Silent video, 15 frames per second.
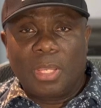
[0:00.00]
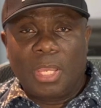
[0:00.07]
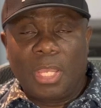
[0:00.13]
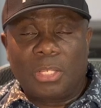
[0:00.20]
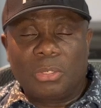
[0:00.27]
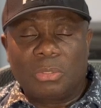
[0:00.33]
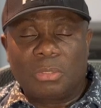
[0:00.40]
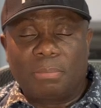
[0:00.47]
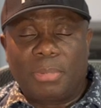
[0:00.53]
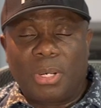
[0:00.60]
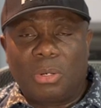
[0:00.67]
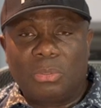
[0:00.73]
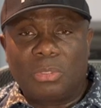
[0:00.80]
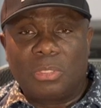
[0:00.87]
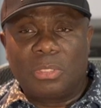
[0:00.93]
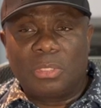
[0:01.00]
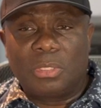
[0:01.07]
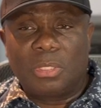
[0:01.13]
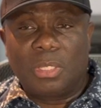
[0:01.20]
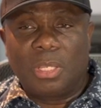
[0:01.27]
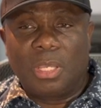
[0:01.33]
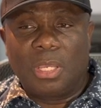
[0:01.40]
8,000
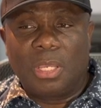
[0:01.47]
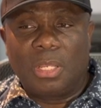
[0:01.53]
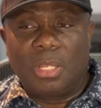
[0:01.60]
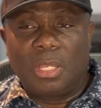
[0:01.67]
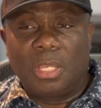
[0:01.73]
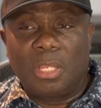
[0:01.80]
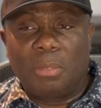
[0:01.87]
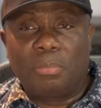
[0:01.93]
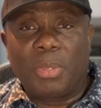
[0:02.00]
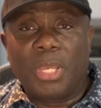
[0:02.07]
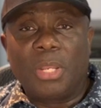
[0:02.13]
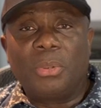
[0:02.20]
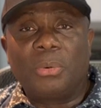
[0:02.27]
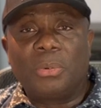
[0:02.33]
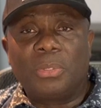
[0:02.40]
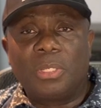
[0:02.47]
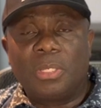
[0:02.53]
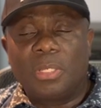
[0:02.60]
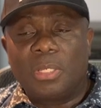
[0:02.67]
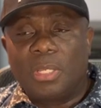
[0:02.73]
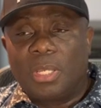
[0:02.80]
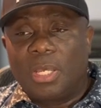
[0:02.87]
pounds in, in payload
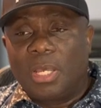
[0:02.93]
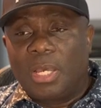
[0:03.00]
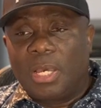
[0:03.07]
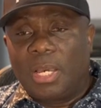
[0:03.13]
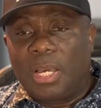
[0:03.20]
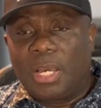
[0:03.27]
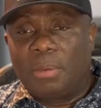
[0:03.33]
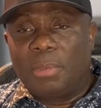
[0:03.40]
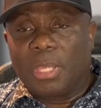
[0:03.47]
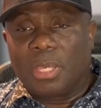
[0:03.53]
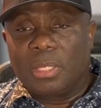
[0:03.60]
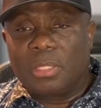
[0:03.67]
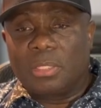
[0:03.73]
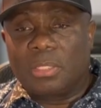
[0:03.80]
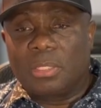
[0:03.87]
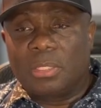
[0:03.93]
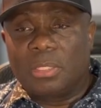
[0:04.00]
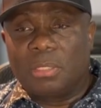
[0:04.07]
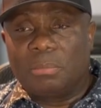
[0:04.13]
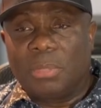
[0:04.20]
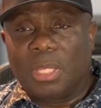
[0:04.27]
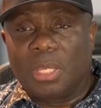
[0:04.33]
uh, because
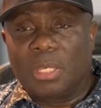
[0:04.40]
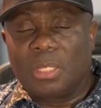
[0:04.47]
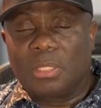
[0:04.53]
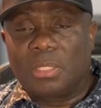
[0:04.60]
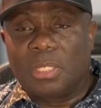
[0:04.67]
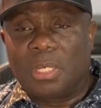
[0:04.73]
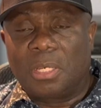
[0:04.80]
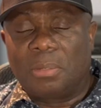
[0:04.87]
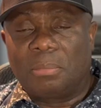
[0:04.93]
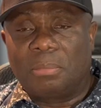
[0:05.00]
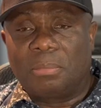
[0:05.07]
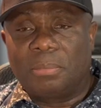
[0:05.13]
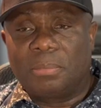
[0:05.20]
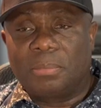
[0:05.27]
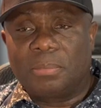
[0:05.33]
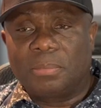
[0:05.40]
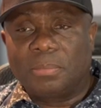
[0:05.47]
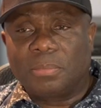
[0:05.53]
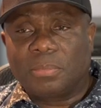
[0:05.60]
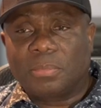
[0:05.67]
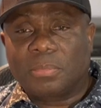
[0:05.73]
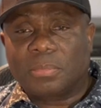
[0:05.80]
because um,
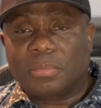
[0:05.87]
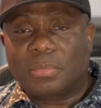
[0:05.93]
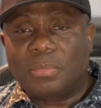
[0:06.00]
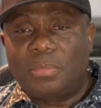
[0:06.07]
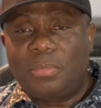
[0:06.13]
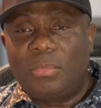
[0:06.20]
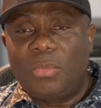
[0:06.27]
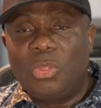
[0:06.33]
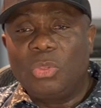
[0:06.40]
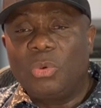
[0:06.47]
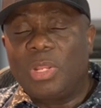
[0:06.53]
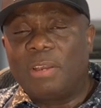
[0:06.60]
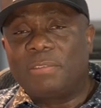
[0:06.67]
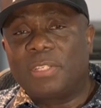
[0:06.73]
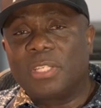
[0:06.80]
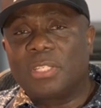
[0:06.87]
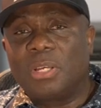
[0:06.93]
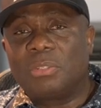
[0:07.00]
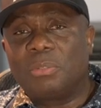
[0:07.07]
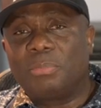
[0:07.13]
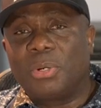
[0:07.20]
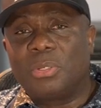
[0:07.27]
you would have
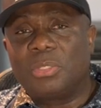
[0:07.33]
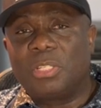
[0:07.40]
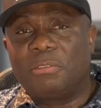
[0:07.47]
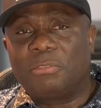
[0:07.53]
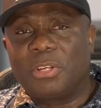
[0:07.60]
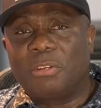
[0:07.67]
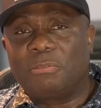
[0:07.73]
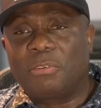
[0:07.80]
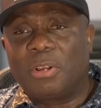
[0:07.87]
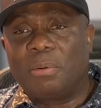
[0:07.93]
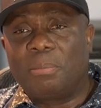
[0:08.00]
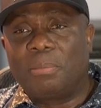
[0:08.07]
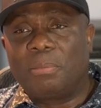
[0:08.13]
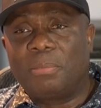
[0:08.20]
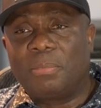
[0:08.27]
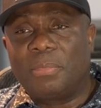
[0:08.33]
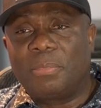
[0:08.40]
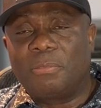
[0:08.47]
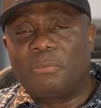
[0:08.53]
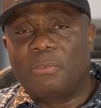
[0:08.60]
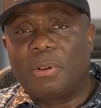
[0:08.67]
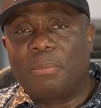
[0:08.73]
6,000 pounds different from
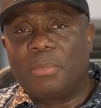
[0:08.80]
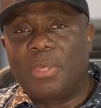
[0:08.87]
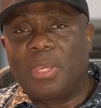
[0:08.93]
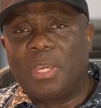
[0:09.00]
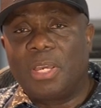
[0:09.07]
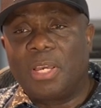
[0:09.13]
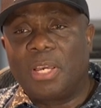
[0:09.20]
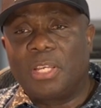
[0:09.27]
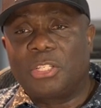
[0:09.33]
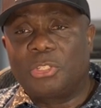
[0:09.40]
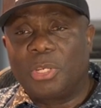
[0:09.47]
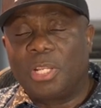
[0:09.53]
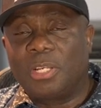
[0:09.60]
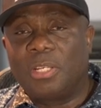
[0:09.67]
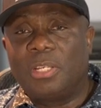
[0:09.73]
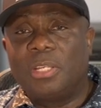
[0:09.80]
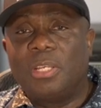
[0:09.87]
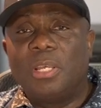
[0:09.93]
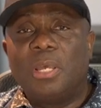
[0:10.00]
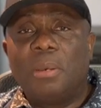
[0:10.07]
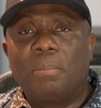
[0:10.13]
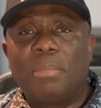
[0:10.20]
from the uh, trailer.
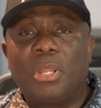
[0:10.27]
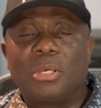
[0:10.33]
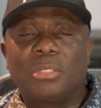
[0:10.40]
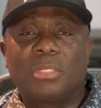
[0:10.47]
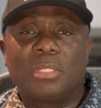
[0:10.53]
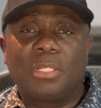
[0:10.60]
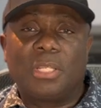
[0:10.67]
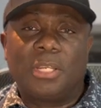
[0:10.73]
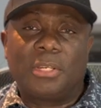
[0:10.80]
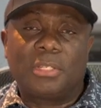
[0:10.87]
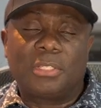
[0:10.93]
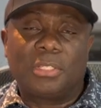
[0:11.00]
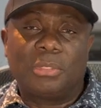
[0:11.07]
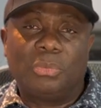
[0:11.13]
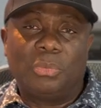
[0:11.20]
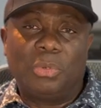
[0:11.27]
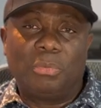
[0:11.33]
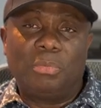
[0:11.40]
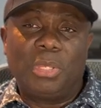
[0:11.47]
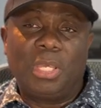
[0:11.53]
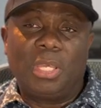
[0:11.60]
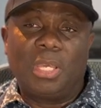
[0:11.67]
Plus, there's
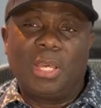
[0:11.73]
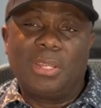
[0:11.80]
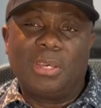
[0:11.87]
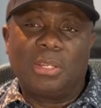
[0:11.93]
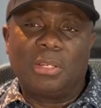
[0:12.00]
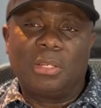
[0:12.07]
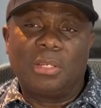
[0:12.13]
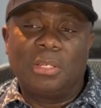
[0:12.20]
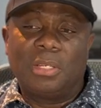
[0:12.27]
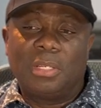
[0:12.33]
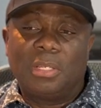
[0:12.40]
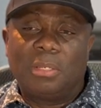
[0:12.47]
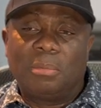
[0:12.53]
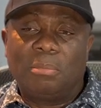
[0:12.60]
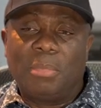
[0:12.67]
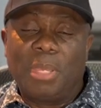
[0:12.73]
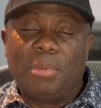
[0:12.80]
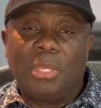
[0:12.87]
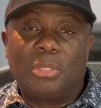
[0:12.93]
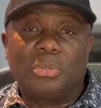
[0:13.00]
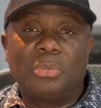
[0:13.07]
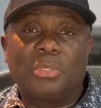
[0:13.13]
would be another
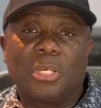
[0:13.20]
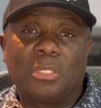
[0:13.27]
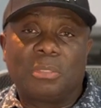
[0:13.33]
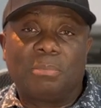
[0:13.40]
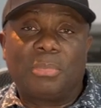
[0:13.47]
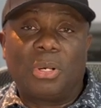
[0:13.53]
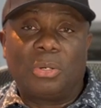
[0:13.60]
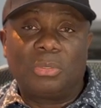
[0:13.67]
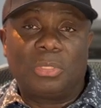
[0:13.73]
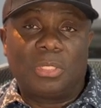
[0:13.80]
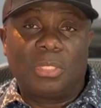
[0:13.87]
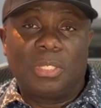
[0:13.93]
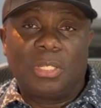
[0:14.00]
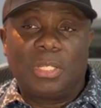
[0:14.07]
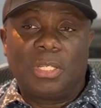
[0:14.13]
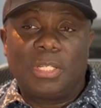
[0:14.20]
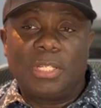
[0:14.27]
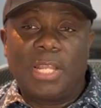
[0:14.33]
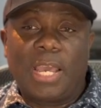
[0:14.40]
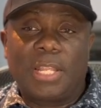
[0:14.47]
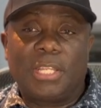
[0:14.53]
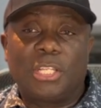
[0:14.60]
maybe 2,000 pounds
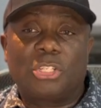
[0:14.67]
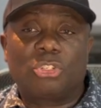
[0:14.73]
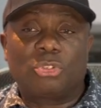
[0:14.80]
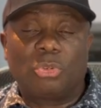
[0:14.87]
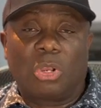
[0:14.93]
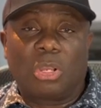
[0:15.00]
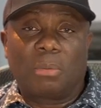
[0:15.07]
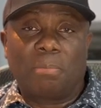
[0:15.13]
that the truck